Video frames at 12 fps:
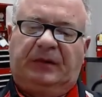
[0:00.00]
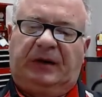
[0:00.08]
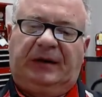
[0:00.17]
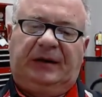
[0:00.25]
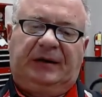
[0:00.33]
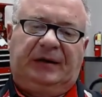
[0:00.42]

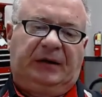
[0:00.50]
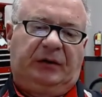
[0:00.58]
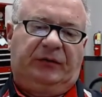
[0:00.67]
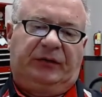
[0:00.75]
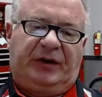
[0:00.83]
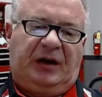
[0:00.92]
And
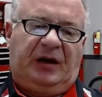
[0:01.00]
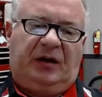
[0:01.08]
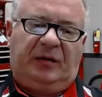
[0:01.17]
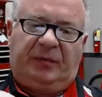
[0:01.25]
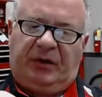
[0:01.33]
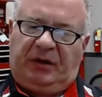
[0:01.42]
over
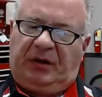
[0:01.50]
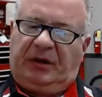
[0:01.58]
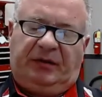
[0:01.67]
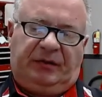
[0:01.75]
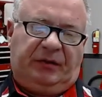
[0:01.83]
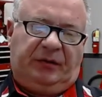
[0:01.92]
time,
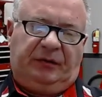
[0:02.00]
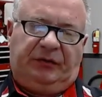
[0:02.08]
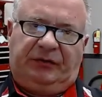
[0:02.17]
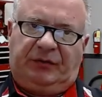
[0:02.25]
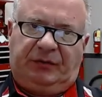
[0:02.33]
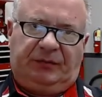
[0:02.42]

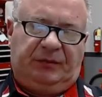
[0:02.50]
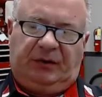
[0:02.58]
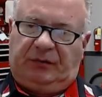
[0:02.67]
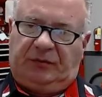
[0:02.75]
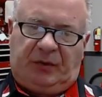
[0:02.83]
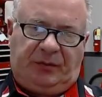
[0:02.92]
those you
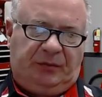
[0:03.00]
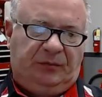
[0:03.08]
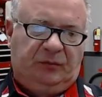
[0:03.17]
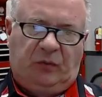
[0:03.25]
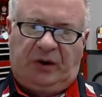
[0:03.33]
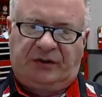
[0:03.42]
know, rubber
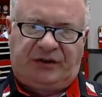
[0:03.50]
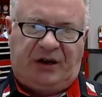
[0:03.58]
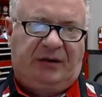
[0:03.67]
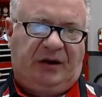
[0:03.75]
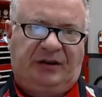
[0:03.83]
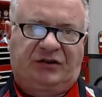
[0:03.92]
wears
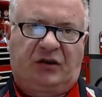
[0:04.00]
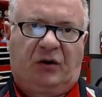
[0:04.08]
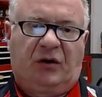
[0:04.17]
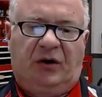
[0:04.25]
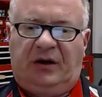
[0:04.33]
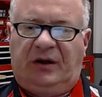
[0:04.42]
out, it gets
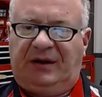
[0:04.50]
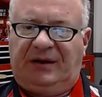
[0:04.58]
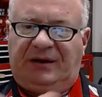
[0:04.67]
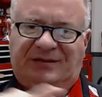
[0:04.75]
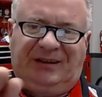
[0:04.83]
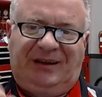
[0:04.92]
hard, and
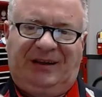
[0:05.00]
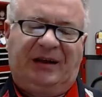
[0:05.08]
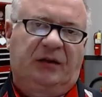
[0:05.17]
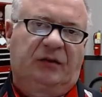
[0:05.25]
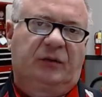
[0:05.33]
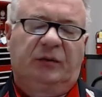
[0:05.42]
it's
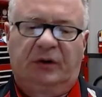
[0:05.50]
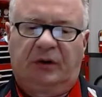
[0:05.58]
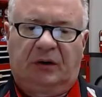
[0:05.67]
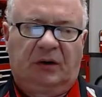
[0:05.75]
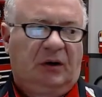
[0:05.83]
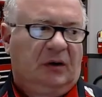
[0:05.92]
leaking through
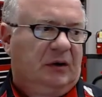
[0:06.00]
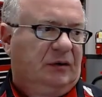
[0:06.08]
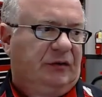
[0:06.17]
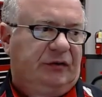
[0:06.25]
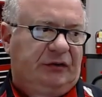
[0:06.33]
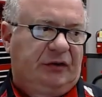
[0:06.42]
there.
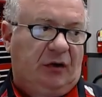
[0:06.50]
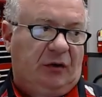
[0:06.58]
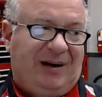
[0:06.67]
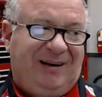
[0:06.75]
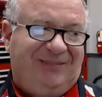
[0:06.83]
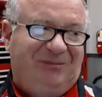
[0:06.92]

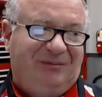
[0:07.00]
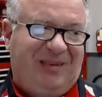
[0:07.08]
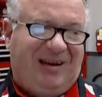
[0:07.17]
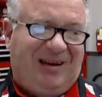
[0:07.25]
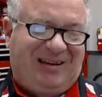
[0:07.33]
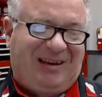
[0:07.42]
So I'm,
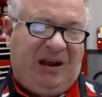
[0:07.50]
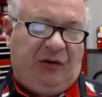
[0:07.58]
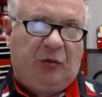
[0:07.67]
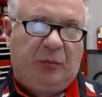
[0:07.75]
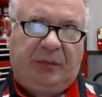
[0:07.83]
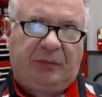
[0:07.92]
i can
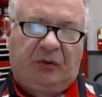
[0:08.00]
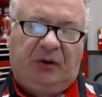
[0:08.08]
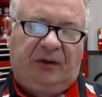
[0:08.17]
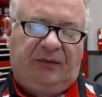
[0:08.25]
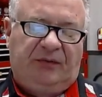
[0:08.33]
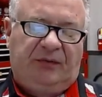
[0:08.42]
not remember
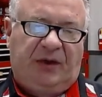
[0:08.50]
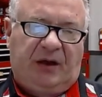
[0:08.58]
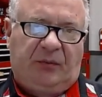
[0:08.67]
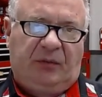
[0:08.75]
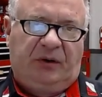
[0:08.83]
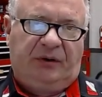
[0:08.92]
if
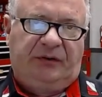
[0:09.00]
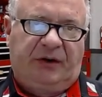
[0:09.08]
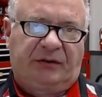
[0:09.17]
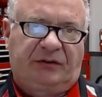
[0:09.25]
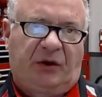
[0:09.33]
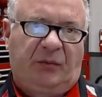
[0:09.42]
that one is
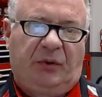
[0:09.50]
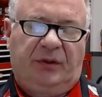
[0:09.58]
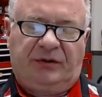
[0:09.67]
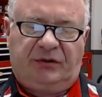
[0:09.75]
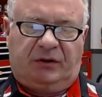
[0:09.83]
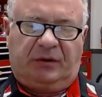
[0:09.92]
actually one
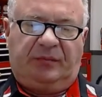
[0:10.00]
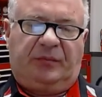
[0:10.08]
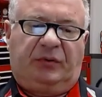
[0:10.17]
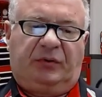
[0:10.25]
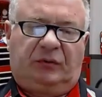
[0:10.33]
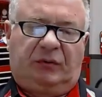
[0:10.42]
that you can
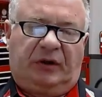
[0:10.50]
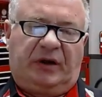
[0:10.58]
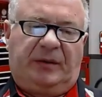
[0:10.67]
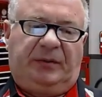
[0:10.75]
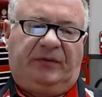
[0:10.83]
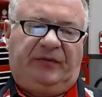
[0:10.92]
pull a
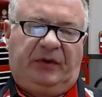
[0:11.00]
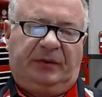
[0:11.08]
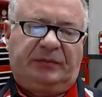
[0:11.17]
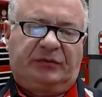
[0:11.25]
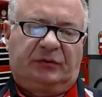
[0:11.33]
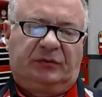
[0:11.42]
couple of
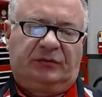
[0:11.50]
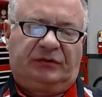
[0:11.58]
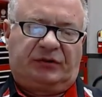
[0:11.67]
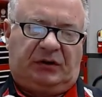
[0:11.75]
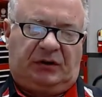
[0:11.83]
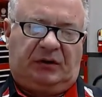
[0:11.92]
Phillips
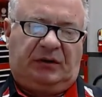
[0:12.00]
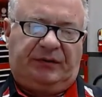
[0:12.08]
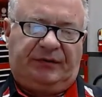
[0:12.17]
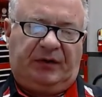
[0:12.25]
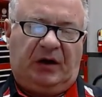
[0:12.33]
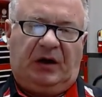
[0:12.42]
screws
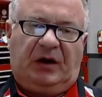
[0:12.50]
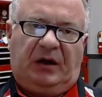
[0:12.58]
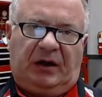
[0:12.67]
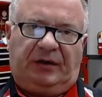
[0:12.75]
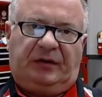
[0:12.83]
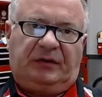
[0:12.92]
off
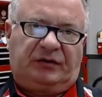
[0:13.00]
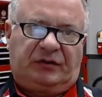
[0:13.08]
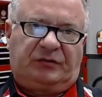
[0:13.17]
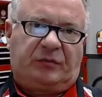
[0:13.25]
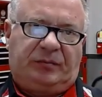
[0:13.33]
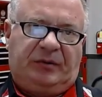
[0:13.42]
and then
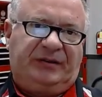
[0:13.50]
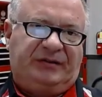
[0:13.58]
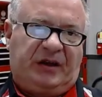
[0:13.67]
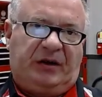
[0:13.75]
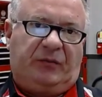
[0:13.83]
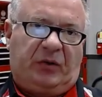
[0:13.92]
just replace
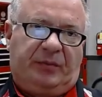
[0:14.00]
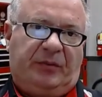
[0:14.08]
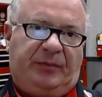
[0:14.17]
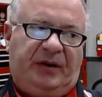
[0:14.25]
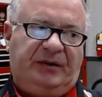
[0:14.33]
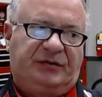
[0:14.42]
that rubber
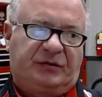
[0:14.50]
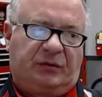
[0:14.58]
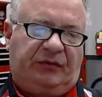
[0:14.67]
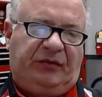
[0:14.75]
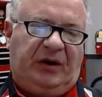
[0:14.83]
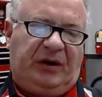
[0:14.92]
piece or
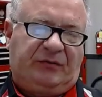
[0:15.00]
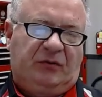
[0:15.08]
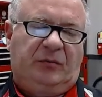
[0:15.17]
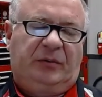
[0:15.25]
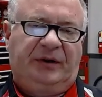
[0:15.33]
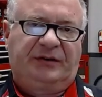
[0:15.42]
if you have to
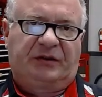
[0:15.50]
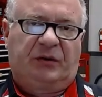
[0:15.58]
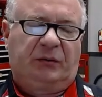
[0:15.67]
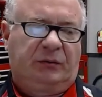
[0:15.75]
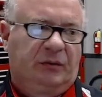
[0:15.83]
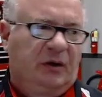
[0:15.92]
replace the
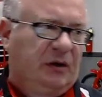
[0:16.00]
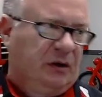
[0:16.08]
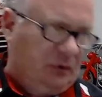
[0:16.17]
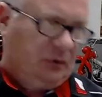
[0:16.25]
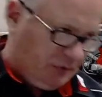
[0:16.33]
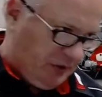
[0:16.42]
whole
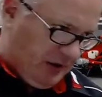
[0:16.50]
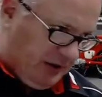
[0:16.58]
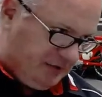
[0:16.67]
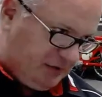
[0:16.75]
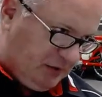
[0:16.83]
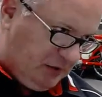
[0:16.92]
whole
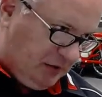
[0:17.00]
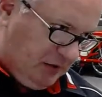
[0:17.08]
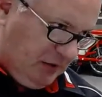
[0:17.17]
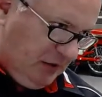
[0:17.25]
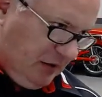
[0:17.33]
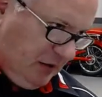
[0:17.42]
gasket.
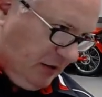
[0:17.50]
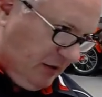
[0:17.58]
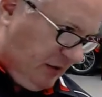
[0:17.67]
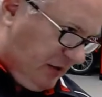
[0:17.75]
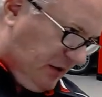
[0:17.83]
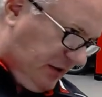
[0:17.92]

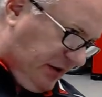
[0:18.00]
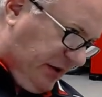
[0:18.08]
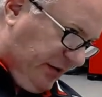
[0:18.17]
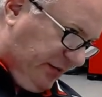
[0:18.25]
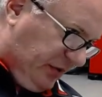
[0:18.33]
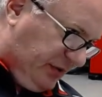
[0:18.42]
And I
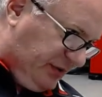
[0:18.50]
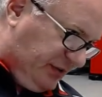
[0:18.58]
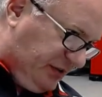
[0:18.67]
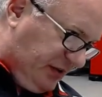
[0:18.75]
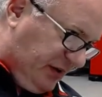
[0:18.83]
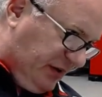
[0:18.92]
can't really
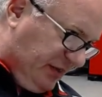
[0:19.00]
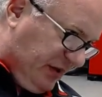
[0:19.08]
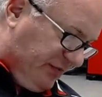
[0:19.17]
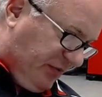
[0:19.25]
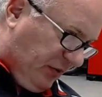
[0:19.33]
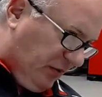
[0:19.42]
see
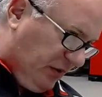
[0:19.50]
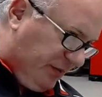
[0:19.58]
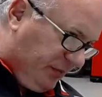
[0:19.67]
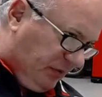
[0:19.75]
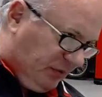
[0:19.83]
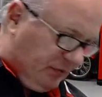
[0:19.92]
that far
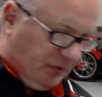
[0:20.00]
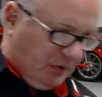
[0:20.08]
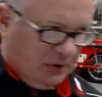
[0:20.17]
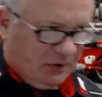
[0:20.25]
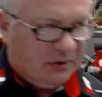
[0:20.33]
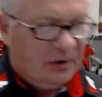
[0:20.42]
up on
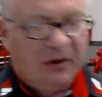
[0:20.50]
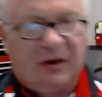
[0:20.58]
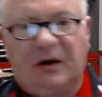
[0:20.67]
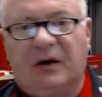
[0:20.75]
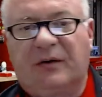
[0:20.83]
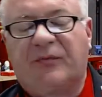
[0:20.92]
uh,
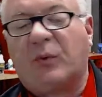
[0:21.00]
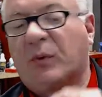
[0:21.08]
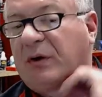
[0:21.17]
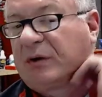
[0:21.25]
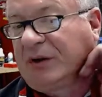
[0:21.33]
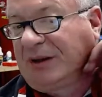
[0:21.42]
our
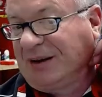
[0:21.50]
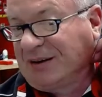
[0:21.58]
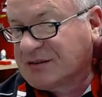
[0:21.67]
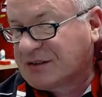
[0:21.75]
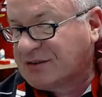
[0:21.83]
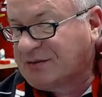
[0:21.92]

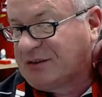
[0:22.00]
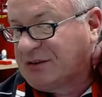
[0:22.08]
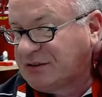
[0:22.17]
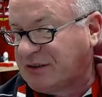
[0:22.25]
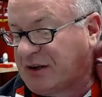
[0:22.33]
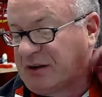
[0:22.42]
400EX to
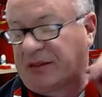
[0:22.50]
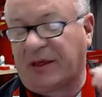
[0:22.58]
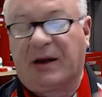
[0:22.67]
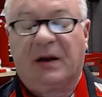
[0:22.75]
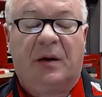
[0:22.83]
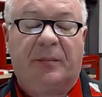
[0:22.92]
tell you that.